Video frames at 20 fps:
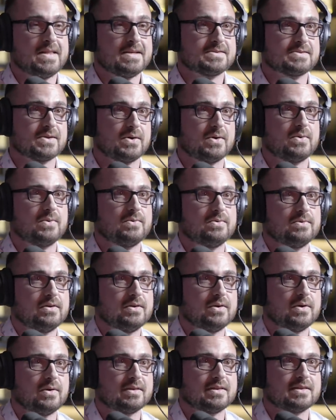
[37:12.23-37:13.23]
So,
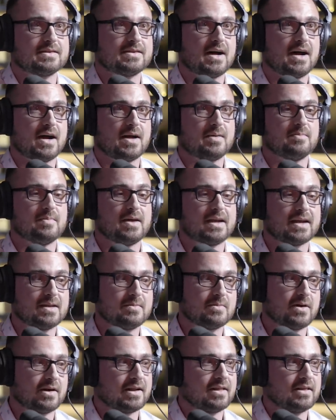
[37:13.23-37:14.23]
you know, at the time,
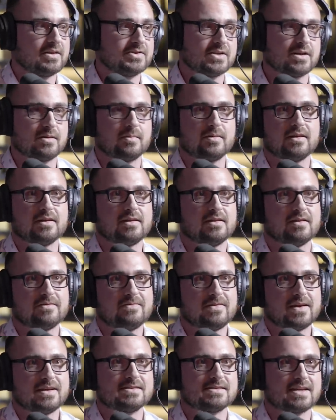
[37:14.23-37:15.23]
making money legitimately,
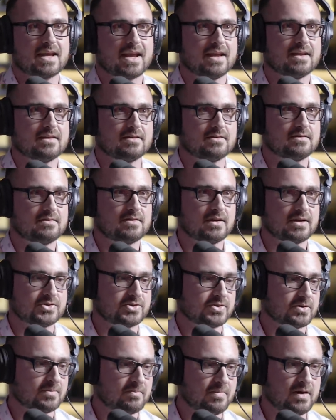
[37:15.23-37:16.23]
the feds can't
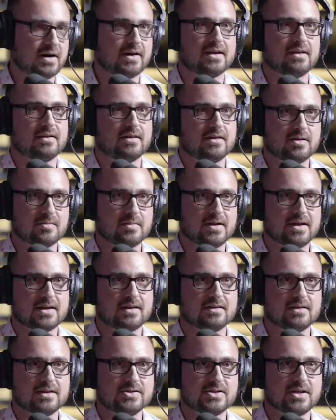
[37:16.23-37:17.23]
touch your money that you're
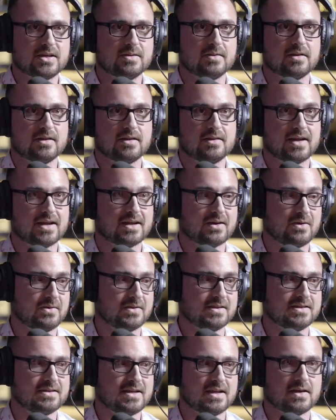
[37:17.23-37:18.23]
making legitimately. They can
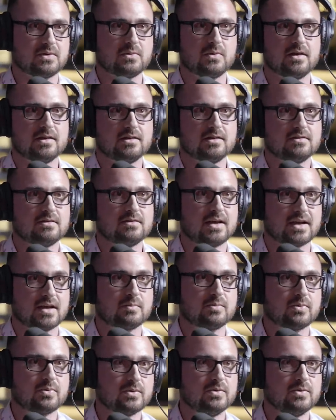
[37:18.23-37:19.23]
only take what they
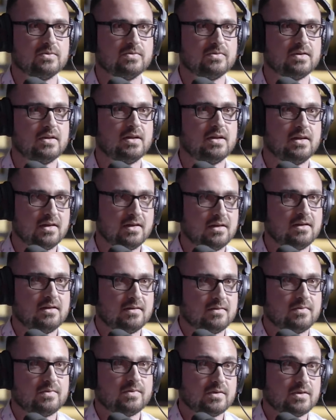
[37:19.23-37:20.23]
can prove
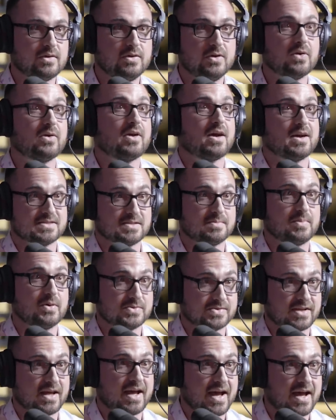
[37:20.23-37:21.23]
you're not
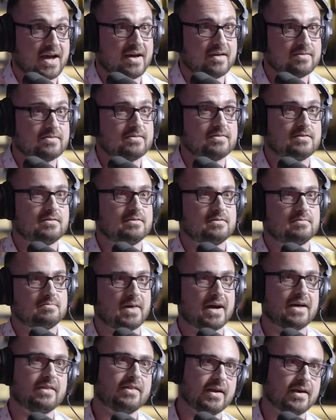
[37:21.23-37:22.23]
supposed to have. Yeah.
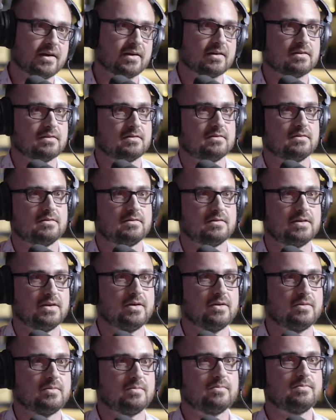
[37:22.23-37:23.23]
By their, okay. Okay.
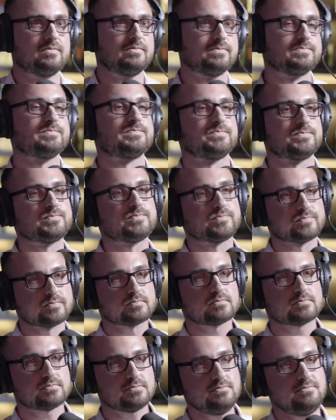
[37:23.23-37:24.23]
you know.
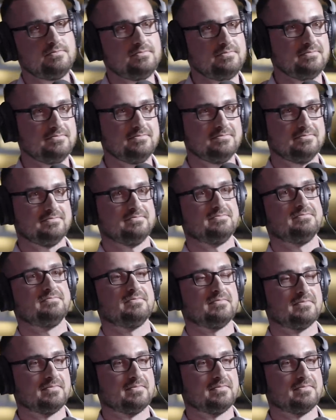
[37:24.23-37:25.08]
So uh,